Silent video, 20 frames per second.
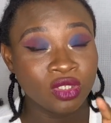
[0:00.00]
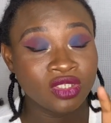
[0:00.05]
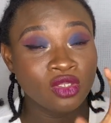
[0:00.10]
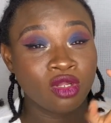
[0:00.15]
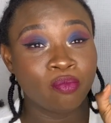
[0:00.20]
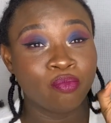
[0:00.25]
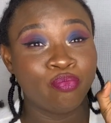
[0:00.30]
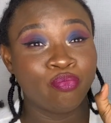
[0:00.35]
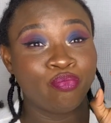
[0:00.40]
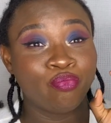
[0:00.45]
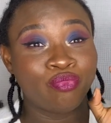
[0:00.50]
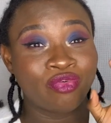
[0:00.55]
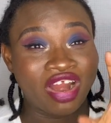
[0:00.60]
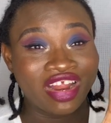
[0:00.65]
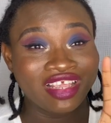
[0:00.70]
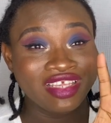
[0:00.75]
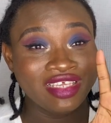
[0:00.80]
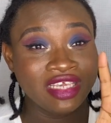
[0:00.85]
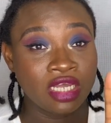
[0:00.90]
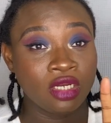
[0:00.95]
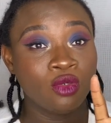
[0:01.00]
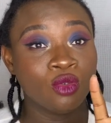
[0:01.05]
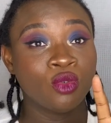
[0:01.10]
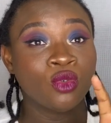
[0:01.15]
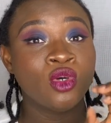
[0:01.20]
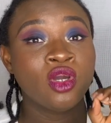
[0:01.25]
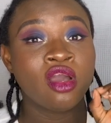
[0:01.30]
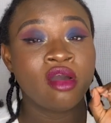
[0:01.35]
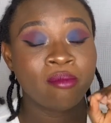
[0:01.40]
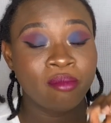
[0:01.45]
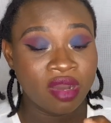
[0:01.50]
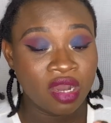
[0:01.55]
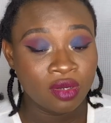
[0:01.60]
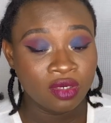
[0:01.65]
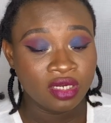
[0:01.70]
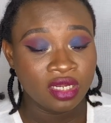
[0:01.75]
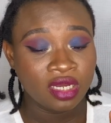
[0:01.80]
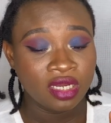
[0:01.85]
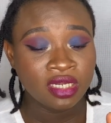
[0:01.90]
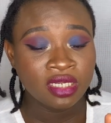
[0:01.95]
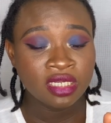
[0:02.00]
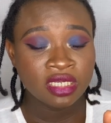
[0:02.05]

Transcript: It's not bright yellow powder.